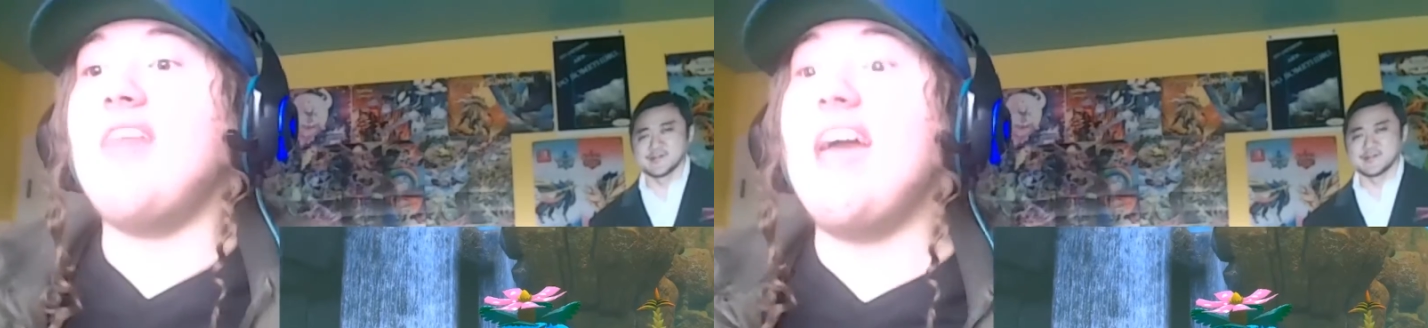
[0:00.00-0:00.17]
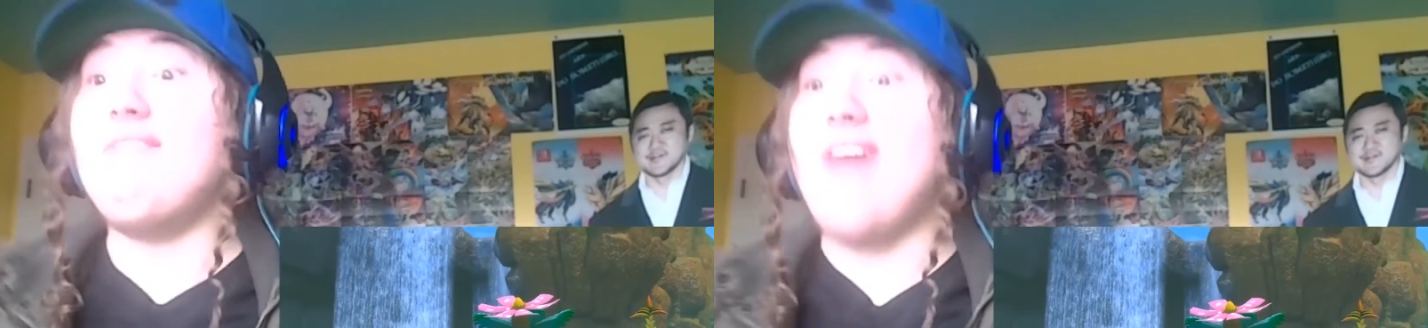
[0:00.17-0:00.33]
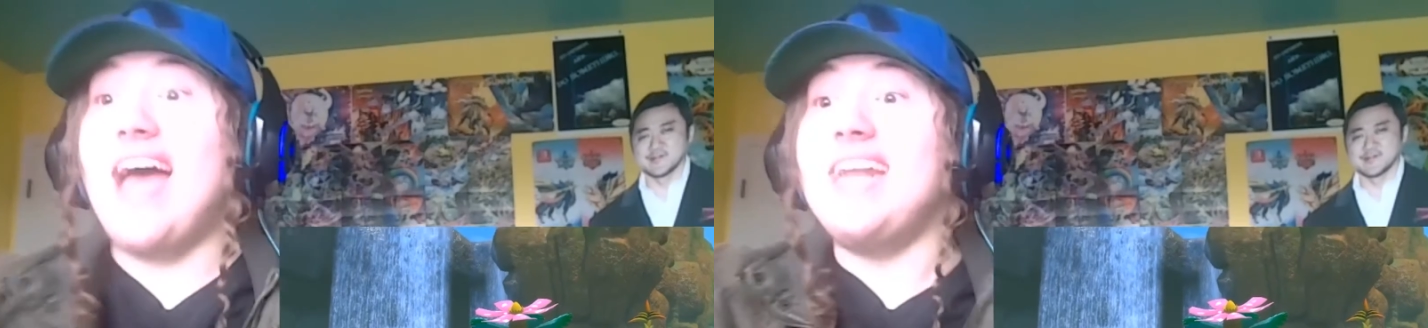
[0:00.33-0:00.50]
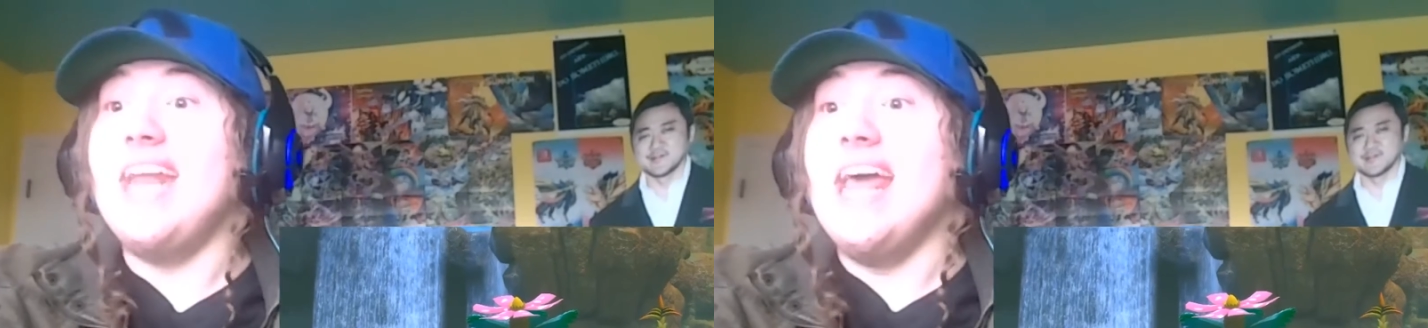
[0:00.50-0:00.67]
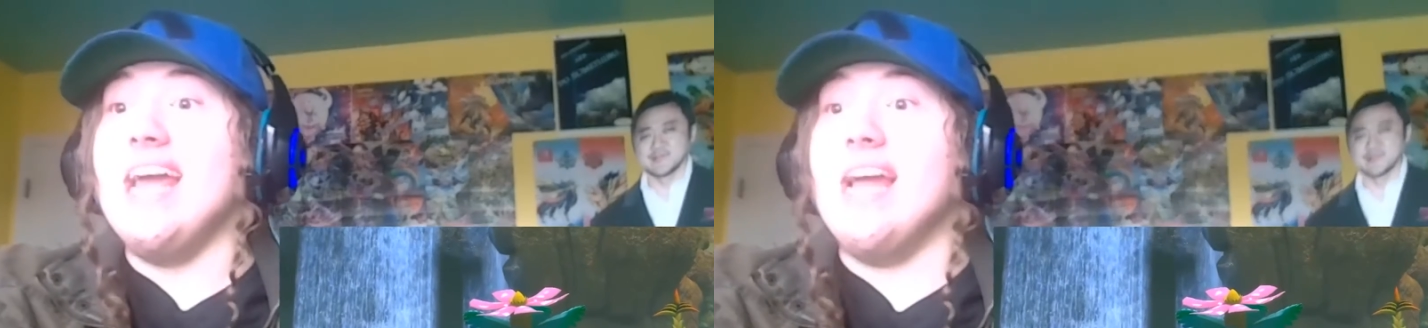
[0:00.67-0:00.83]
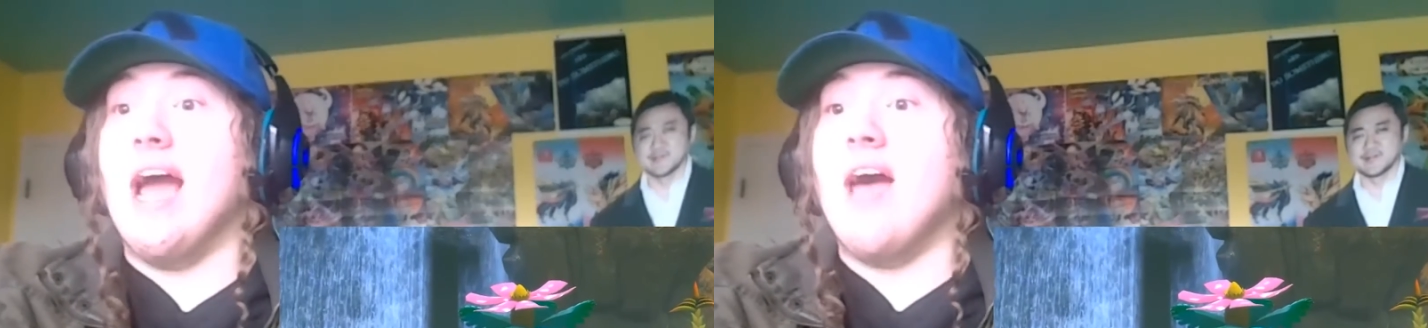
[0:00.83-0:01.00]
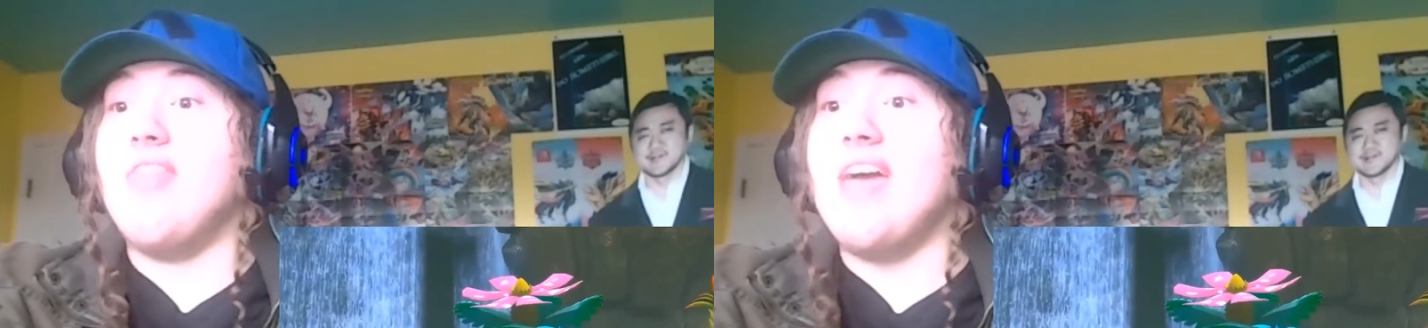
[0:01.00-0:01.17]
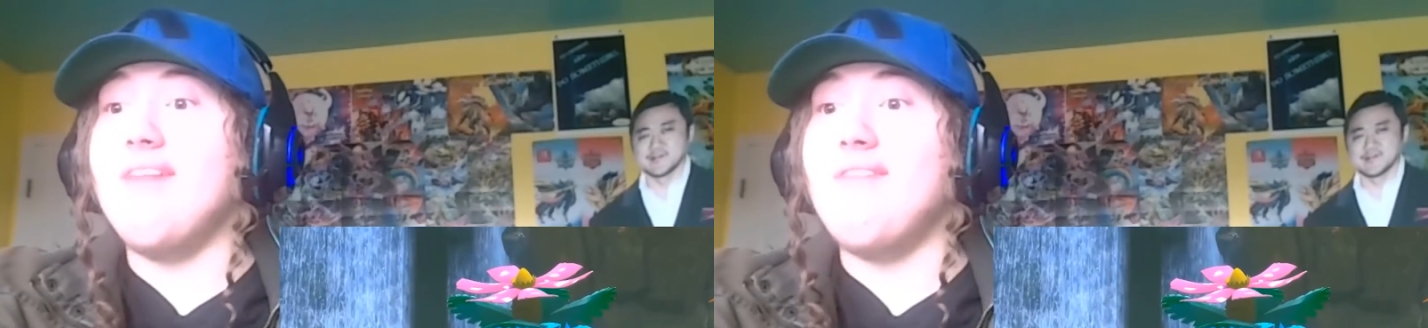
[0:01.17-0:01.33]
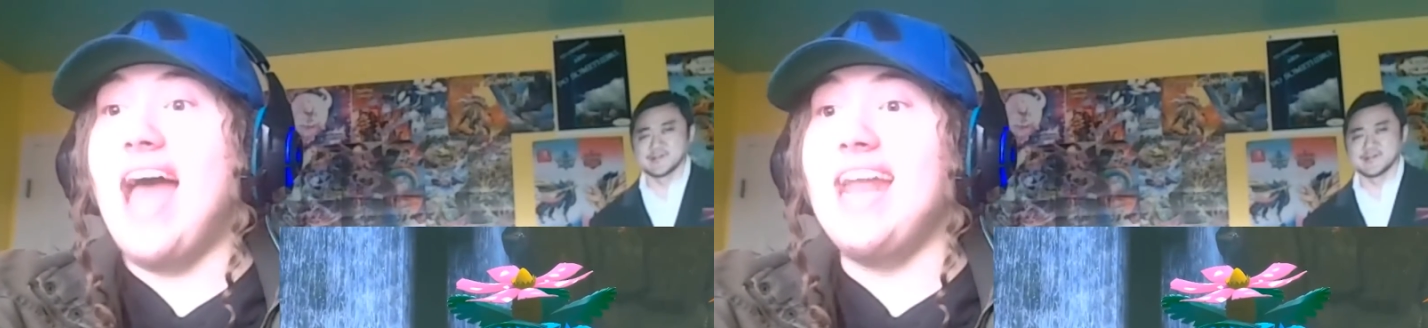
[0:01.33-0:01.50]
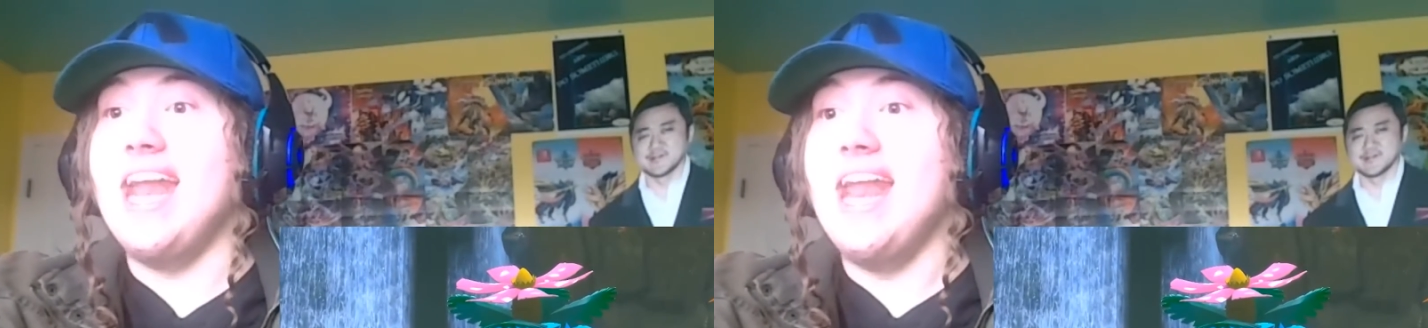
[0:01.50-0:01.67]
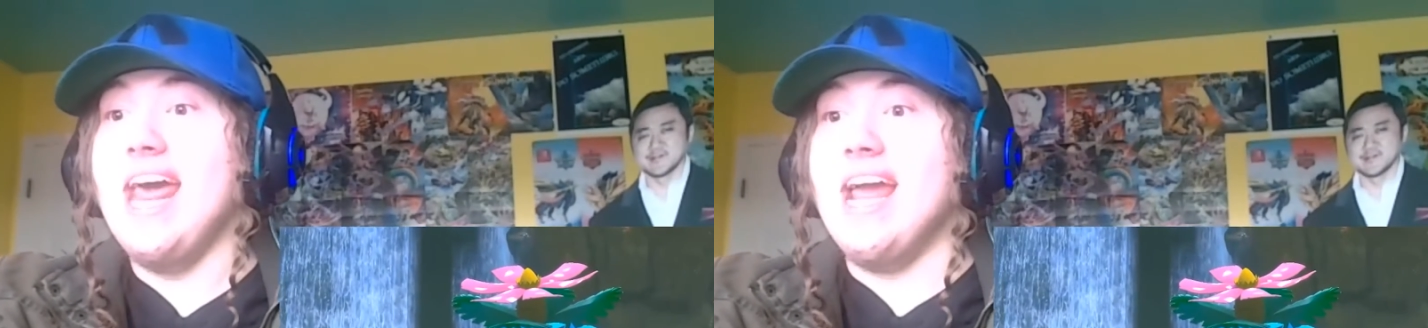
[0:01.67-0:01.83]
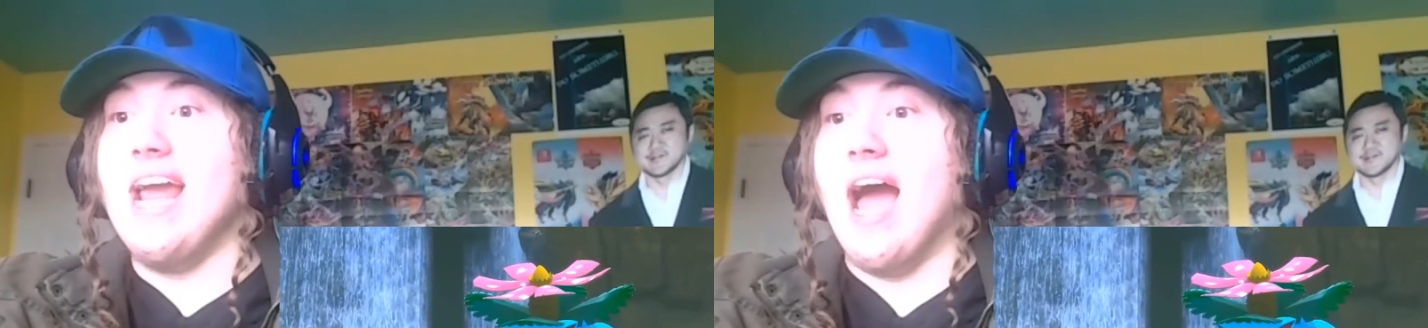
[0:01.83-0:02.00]
Speaker 1: they have editing. They have
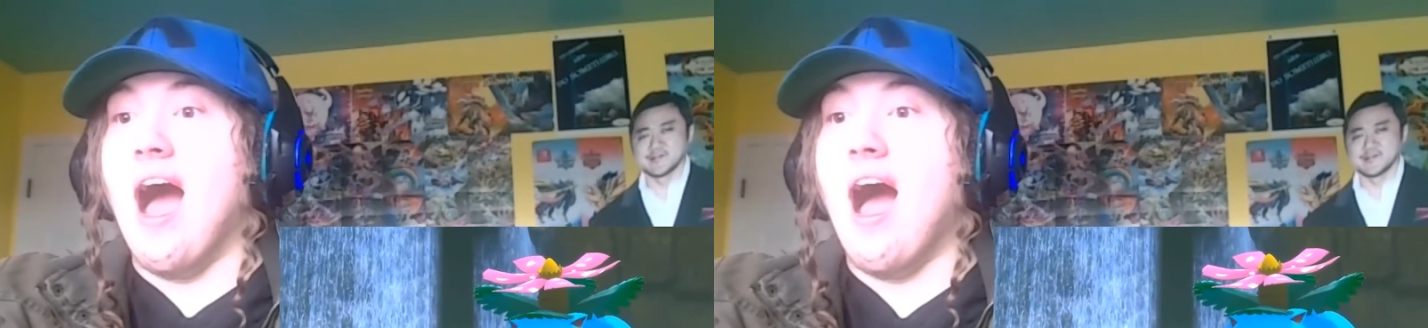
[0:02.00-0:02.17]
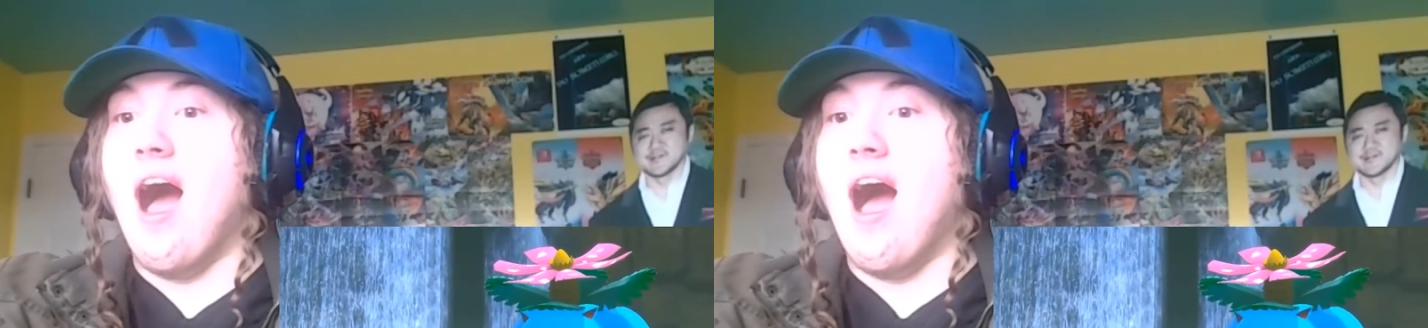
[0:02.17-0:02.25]
editing.